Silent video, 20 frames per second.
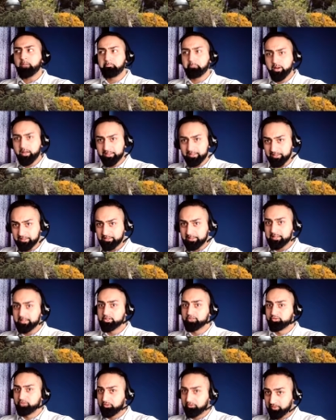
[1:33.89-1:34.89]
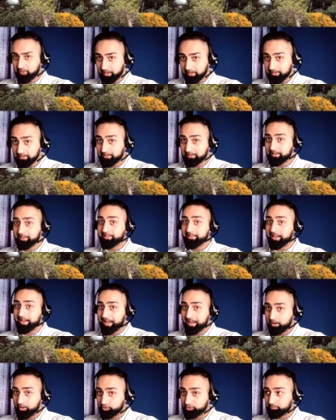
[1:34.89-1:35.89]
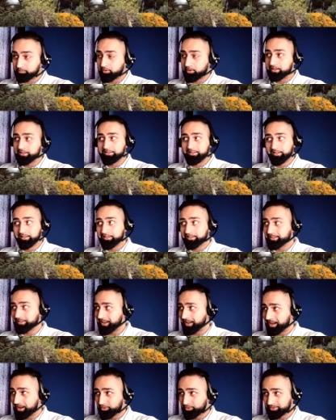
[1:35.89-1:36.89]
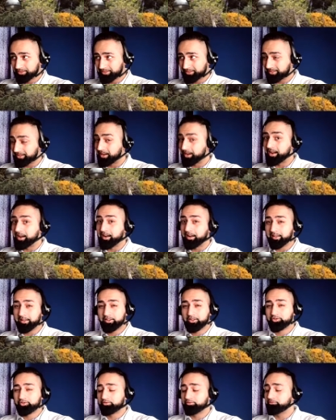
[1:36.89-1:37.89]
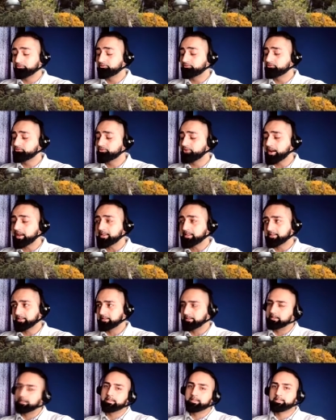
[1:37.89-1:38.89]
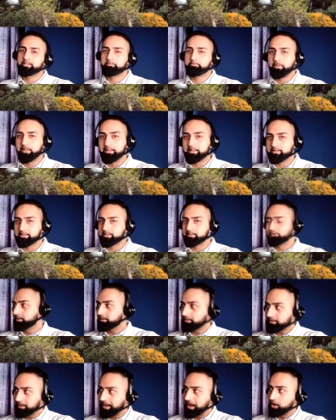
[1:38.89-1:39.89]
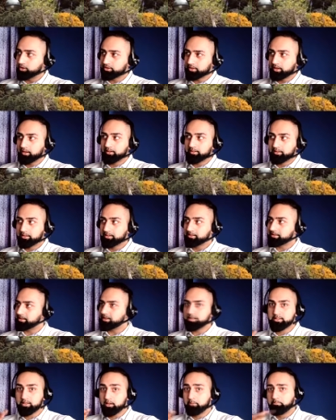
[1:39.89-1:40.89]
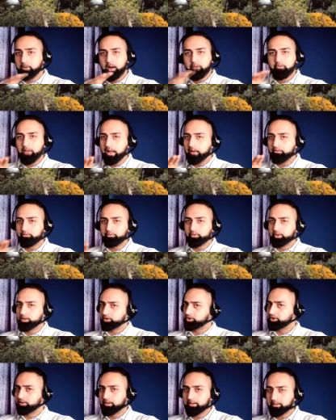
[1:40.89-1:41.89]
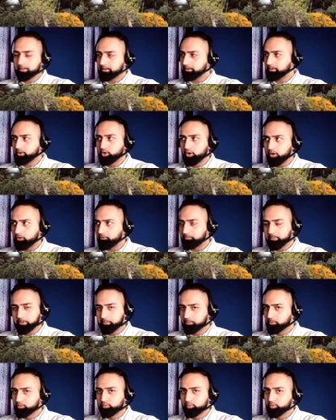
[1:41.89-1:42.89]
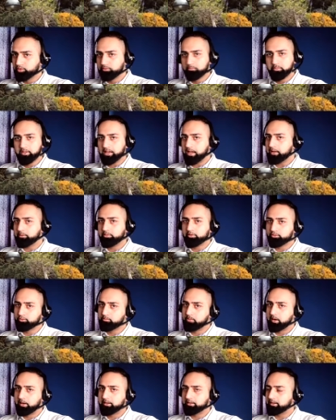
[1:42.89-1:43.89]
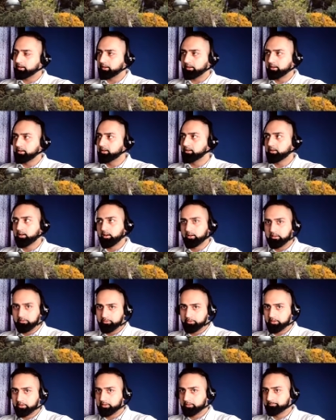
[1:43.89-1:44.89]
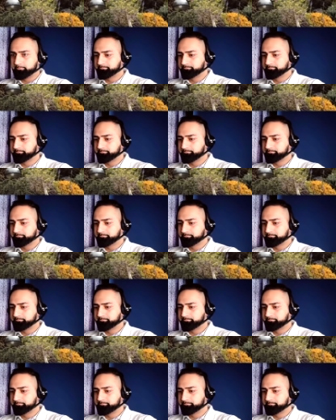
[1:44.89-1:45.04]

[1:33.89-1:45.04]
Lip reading: But it is reflected in the house price. Like, the houses are crazily expensive. A house like this is above average. Like, a lot of people wouldn't be able to buy that in a lifetime.